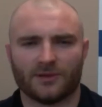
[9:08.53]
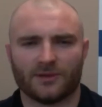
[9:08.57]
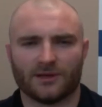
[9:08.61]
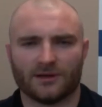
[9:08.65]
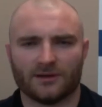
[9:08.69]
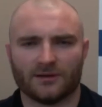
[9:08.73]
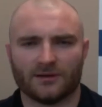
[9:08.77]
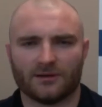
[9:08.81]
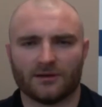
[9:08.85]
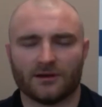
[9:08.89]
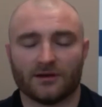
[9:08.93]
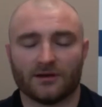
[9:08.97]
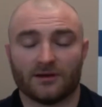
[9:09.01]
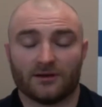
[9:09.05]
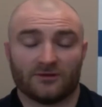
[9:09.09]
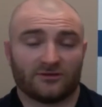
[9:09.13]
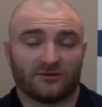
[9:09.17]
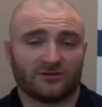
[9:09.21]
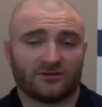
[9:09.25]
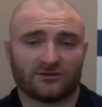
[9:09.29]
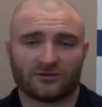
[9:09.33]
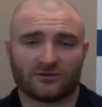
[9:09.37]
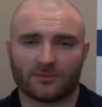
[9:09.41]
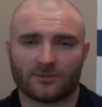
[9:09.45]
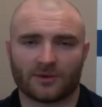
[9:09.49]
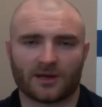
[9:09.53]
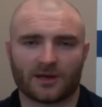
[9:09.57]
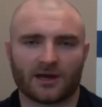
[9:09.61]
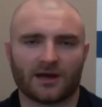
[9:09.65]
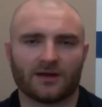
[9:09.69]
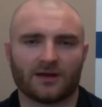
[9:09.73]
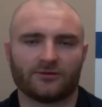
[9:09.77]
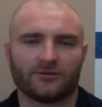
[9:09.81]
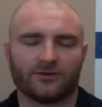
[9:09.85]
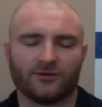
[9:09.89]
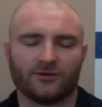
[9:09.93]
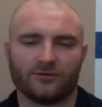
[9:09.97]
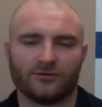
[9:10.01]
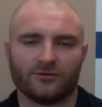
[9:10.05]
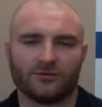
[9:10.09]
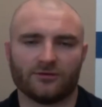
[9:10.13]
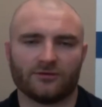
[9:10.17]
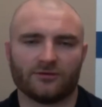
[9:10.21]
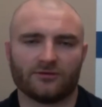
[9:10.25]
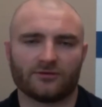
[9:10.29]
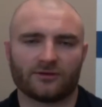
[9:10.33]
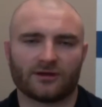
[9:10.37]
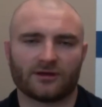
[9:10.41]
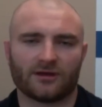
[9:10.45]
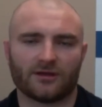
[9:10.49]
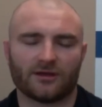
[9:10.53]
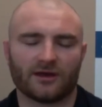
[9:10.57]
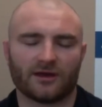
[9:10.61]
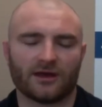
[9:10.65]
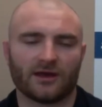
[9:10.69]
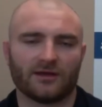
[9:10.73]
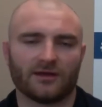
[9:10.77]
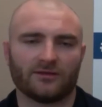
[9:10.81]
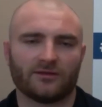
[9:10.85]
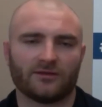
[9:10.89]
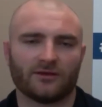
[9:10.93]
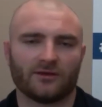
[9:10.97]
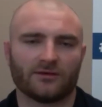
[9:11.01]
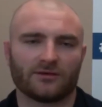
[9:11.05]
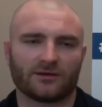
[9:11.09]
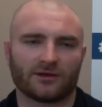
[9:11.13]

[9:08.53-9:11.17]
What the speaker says: and it's just something I had to do and get the head down,